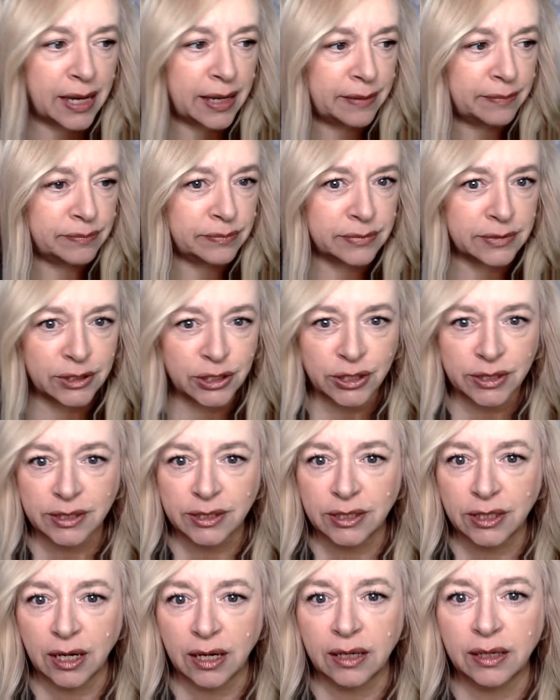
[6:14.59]
I'm
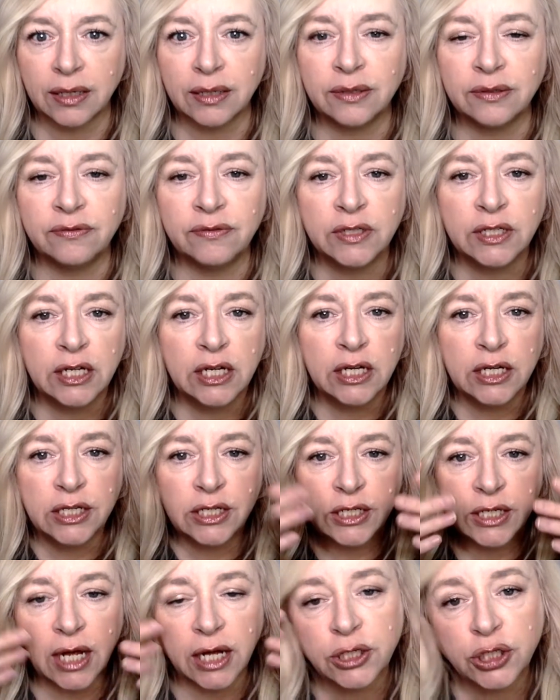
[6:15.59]
just not going to
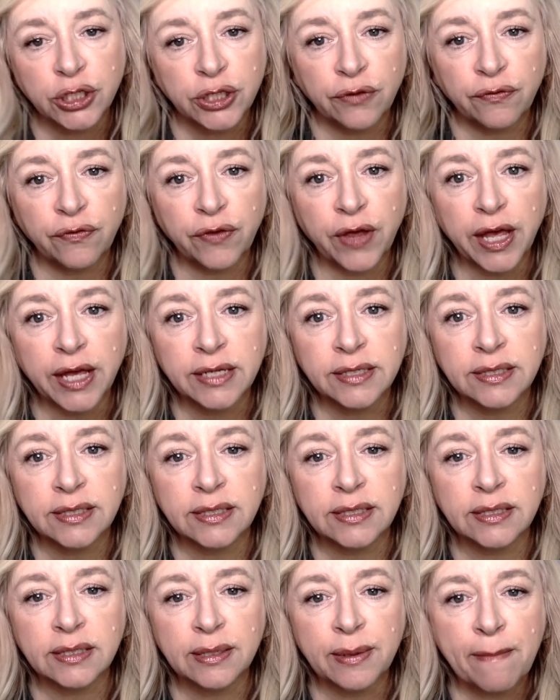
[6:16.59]
touch the
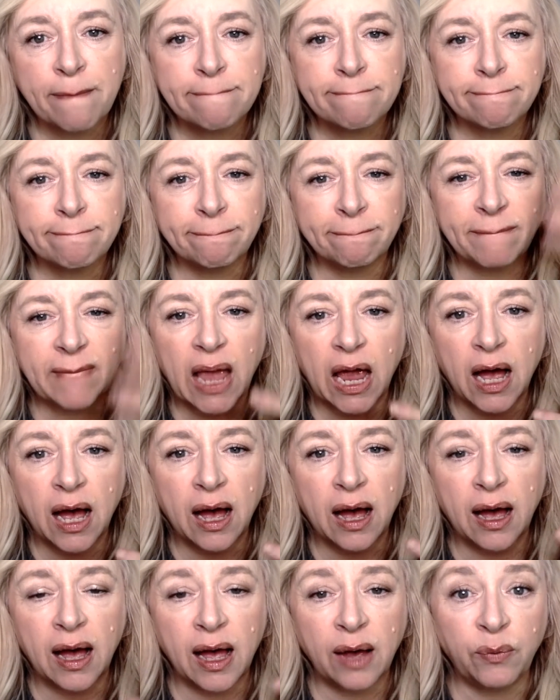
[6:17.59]
face
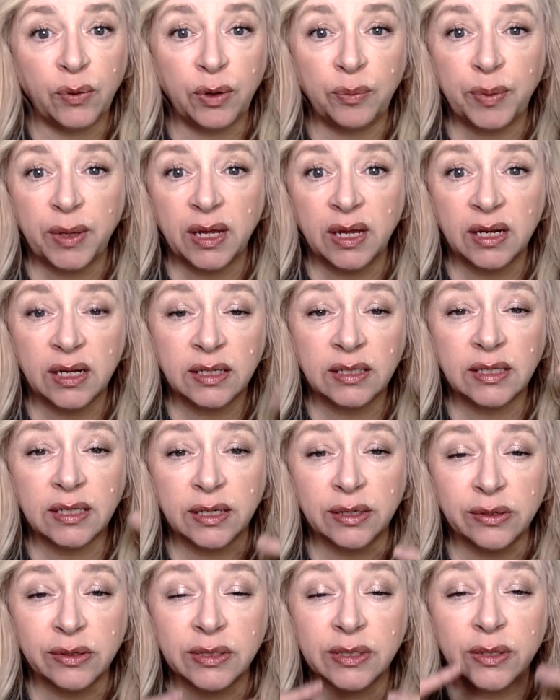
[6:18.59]
uh, I will be eating
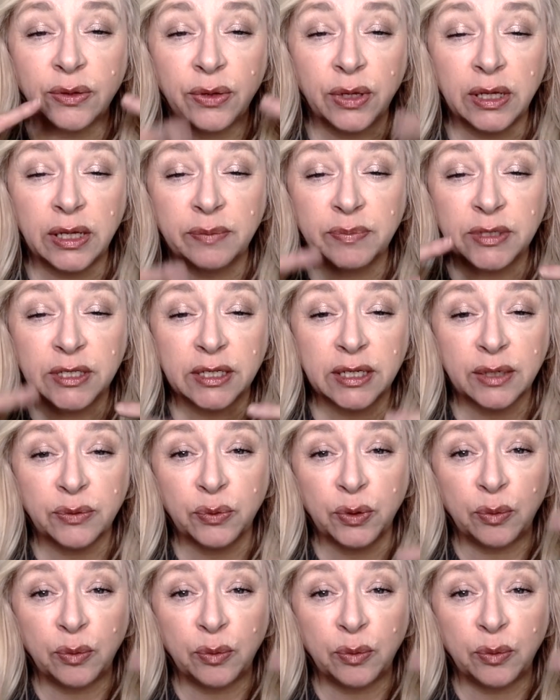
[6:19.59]
dinner, so the lipstick will